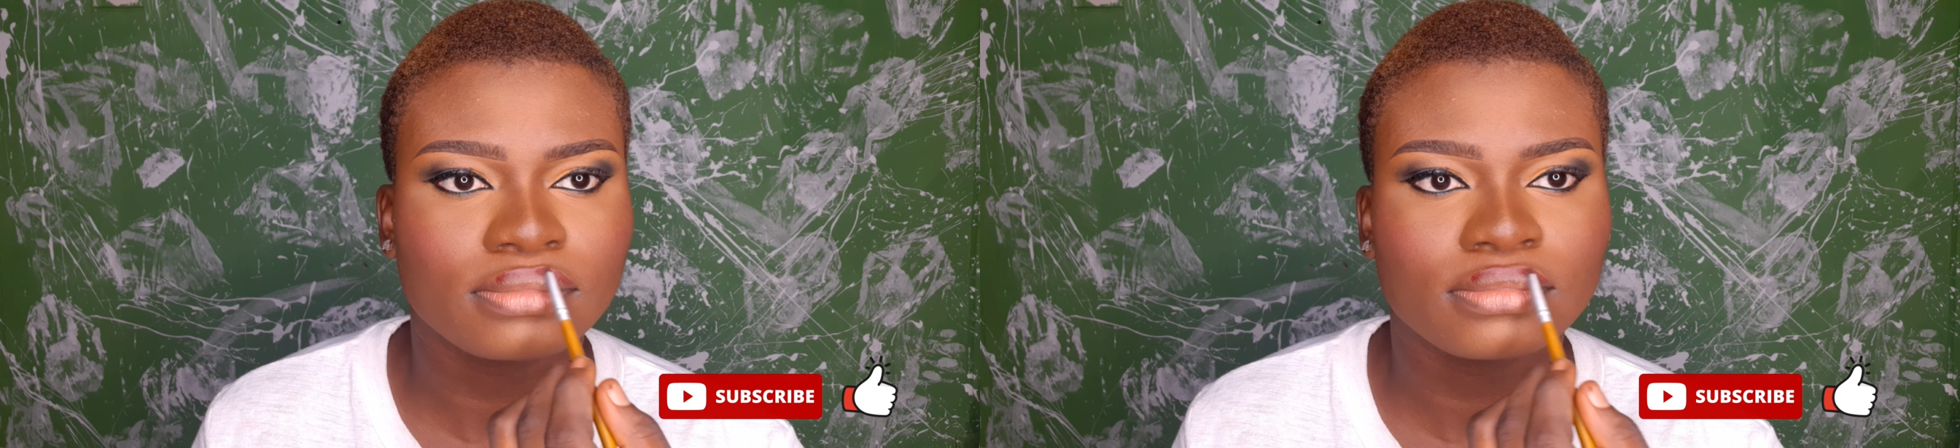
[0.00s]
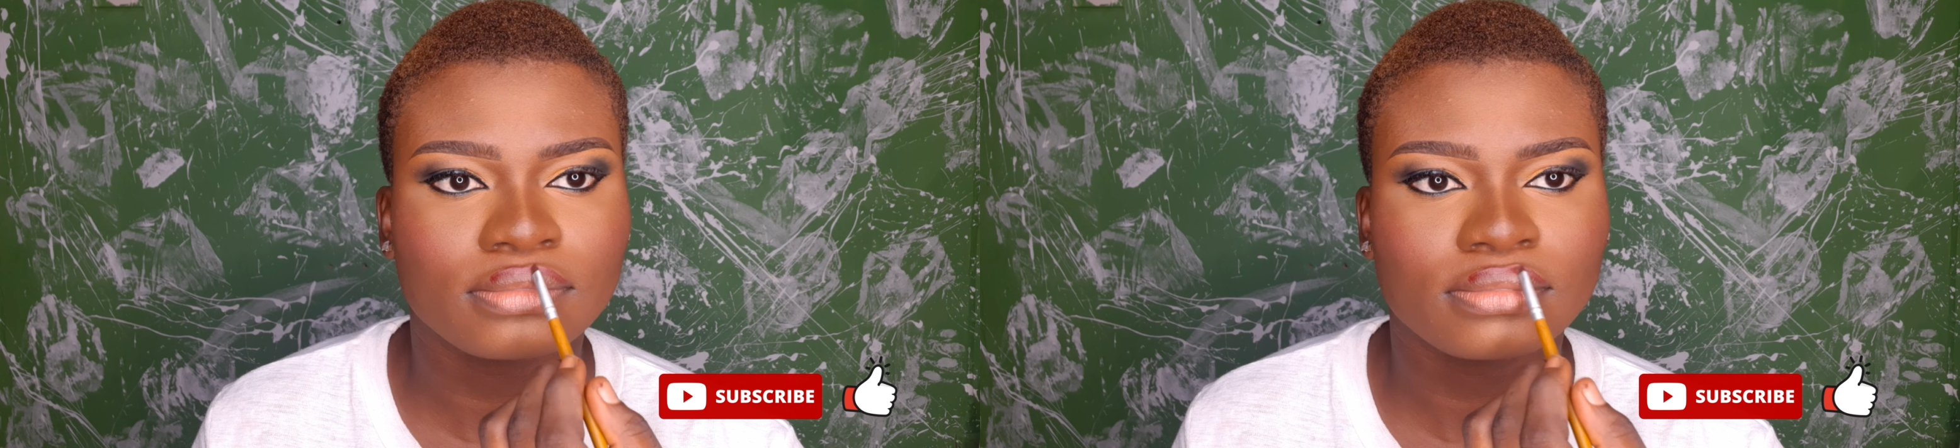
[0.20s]

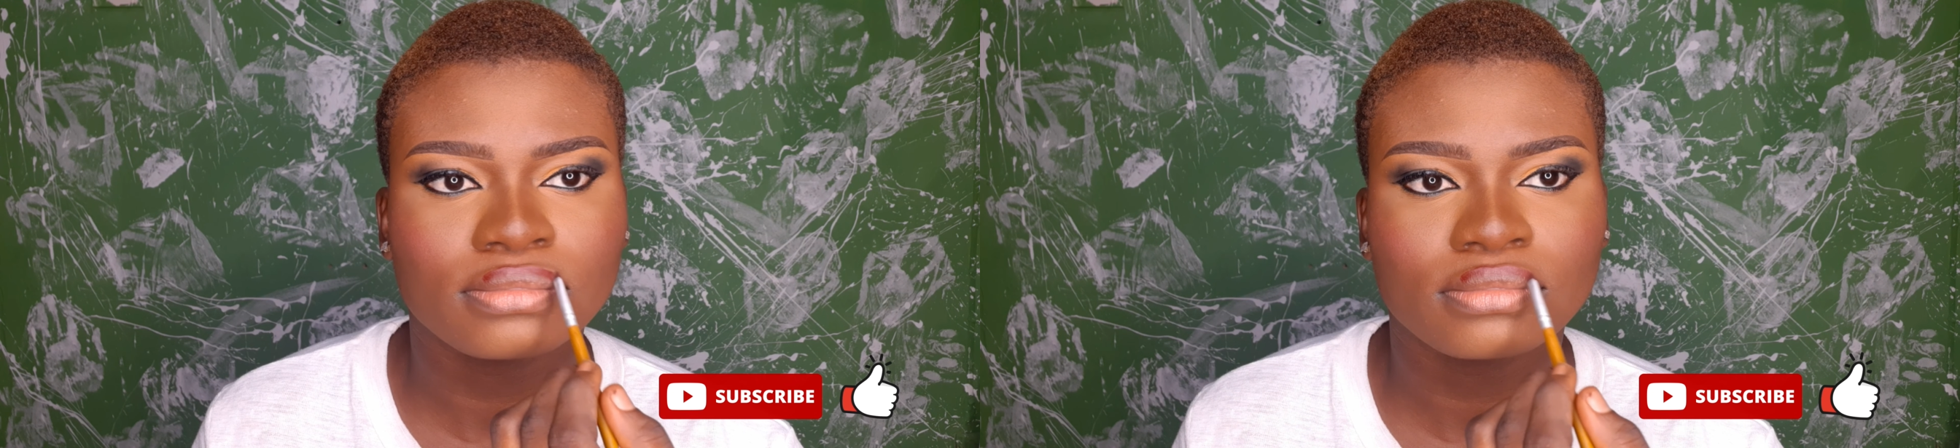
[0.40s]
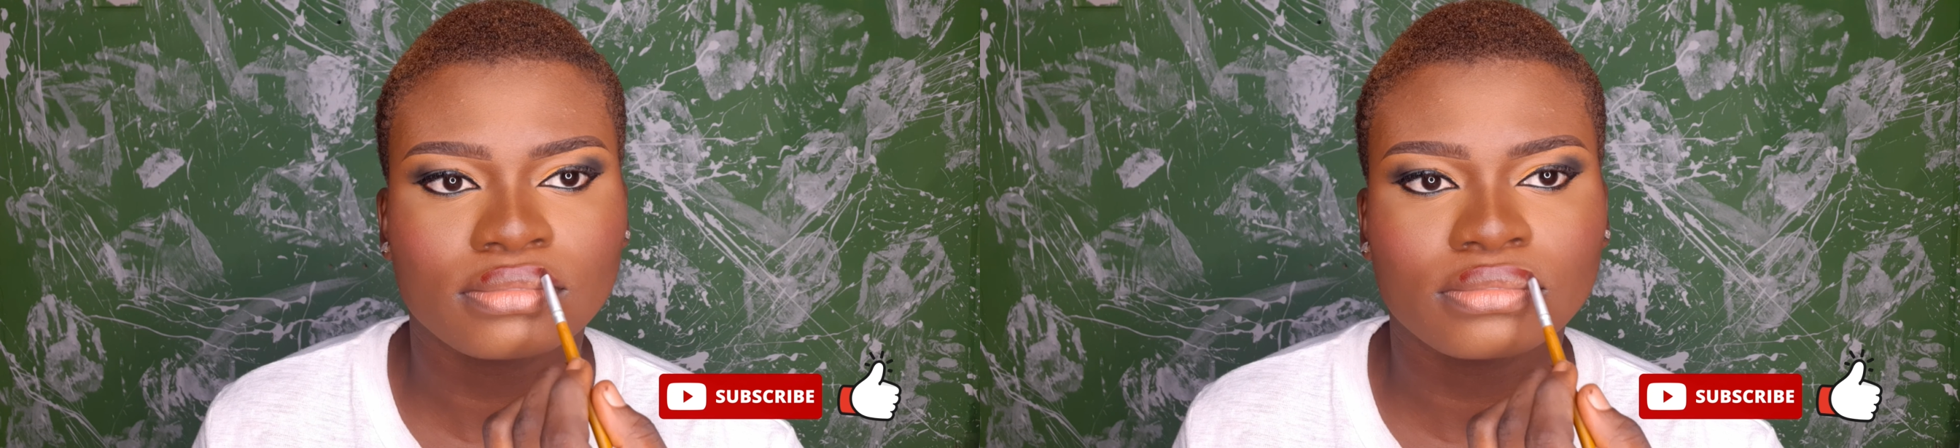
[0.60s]
and
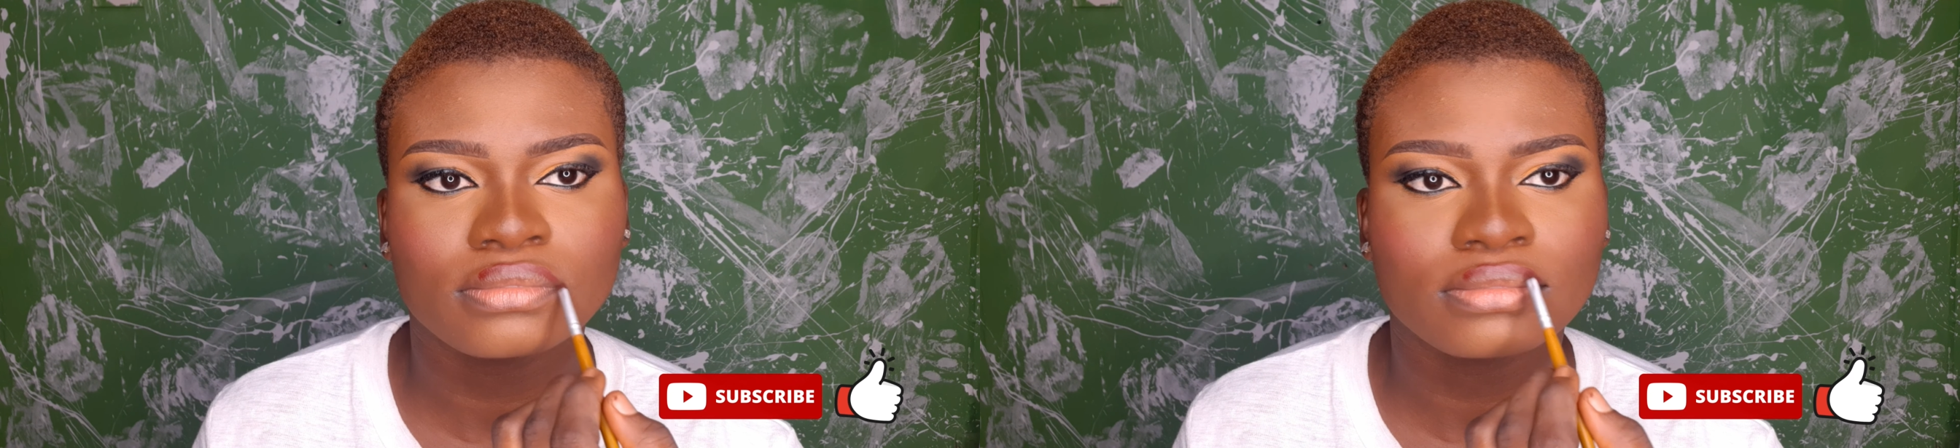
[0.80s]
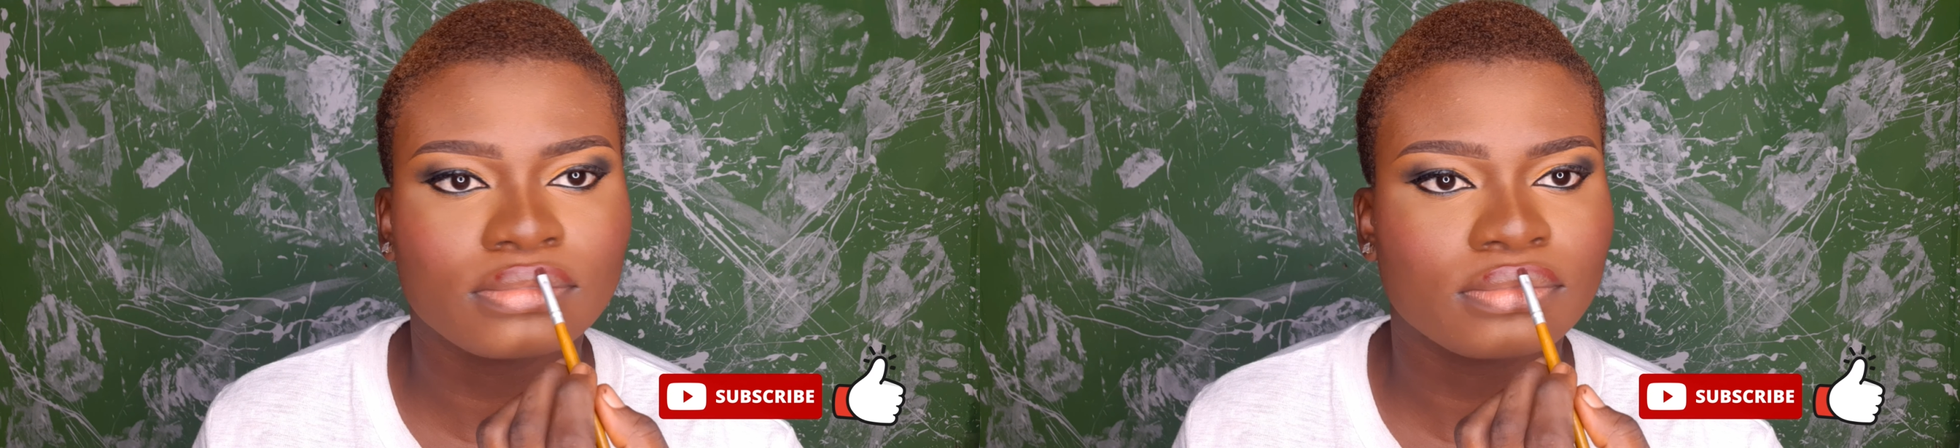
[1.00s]

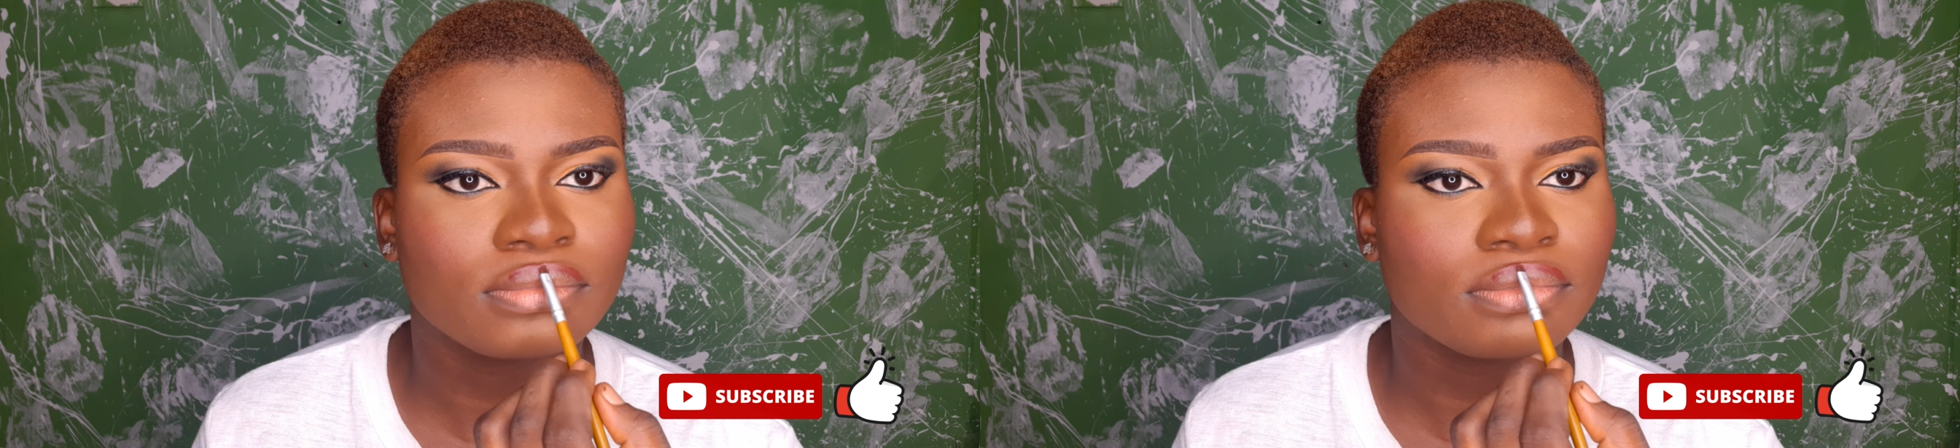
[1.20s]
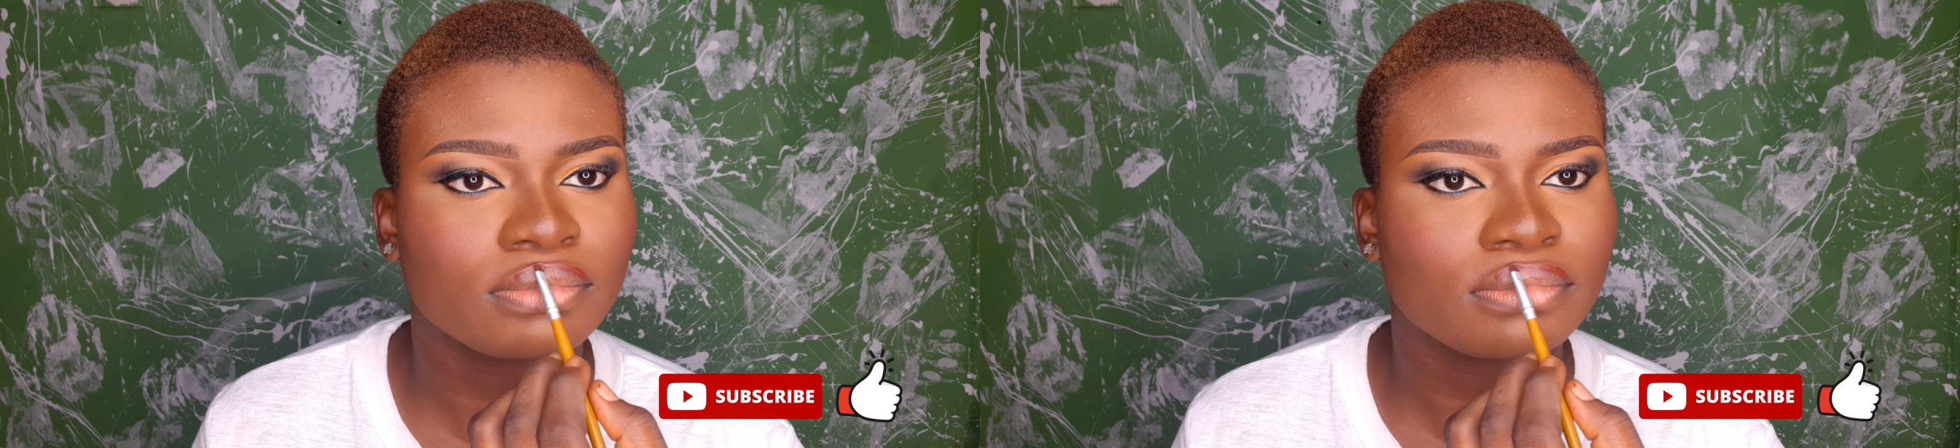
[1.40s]
blending as I
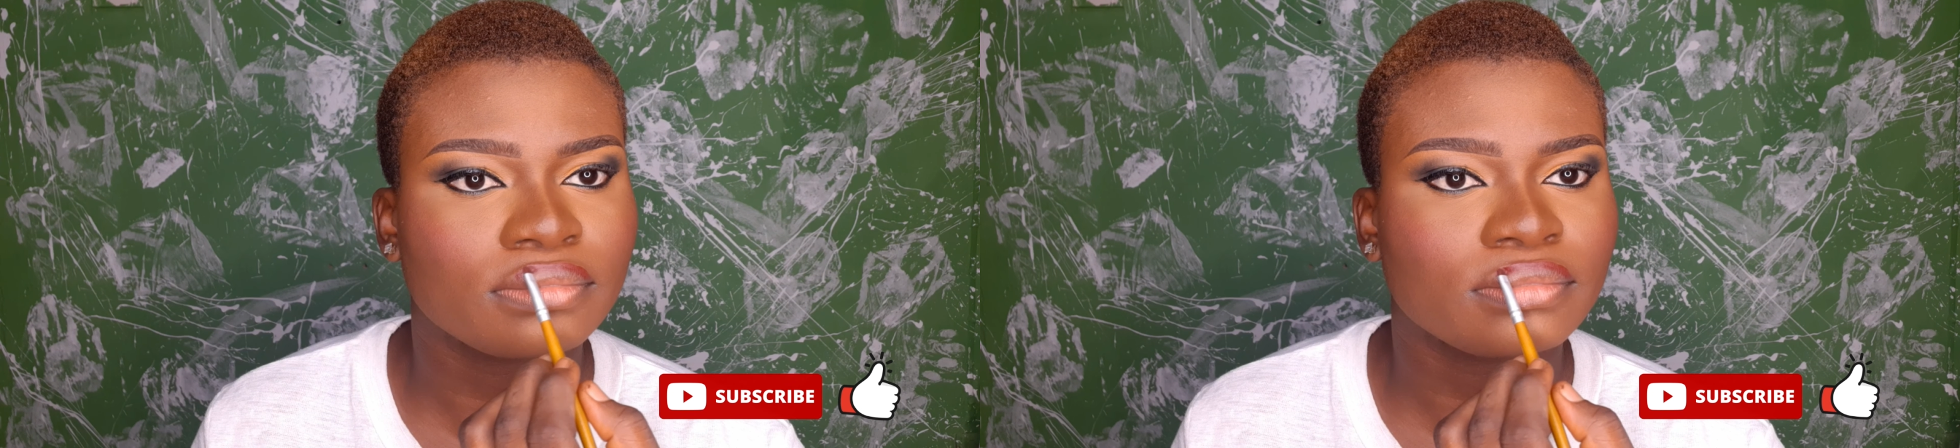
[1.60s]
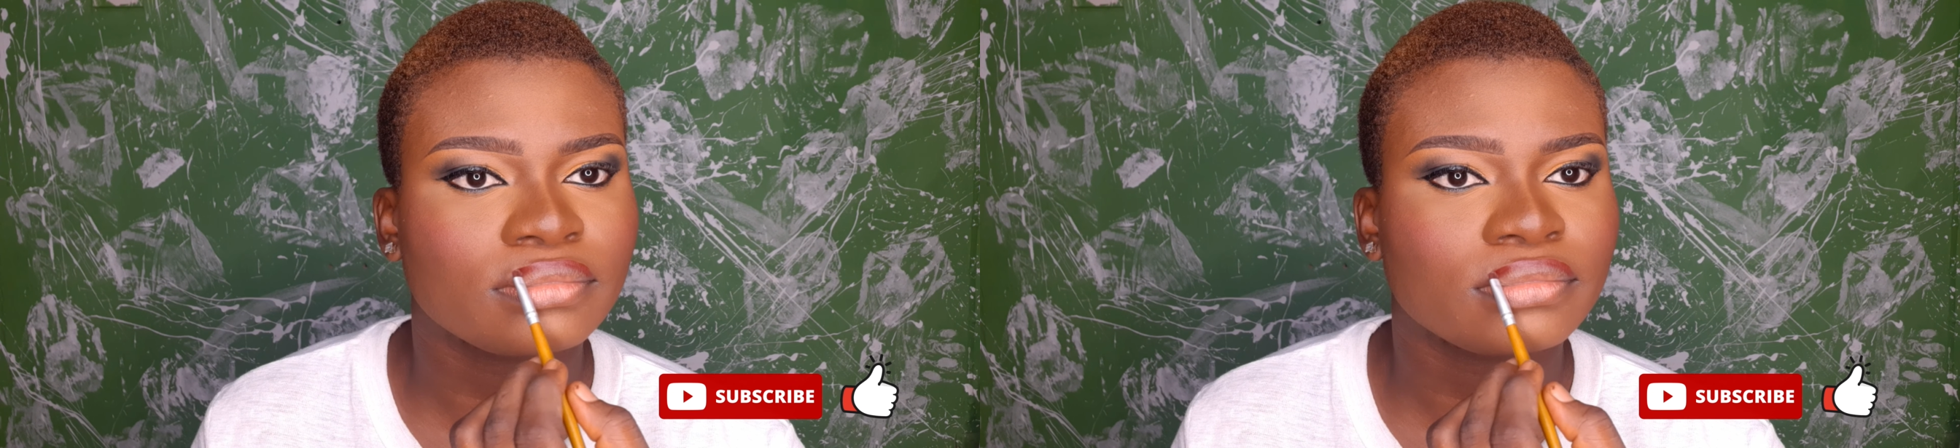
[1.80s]

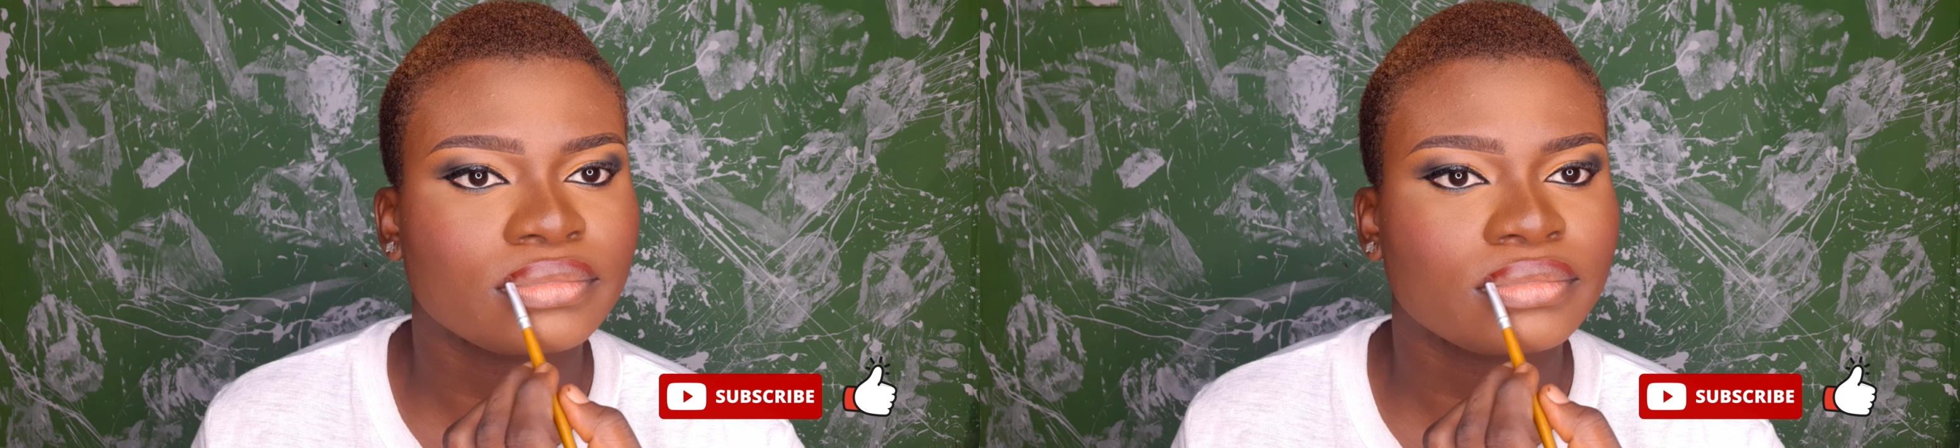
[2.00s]
outline.